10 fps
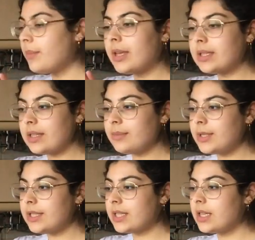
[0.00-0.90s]
And
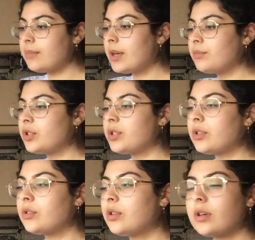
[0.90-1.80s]
in the meantime, I'm
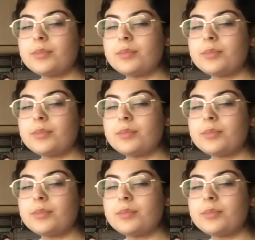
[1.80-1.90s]
just going to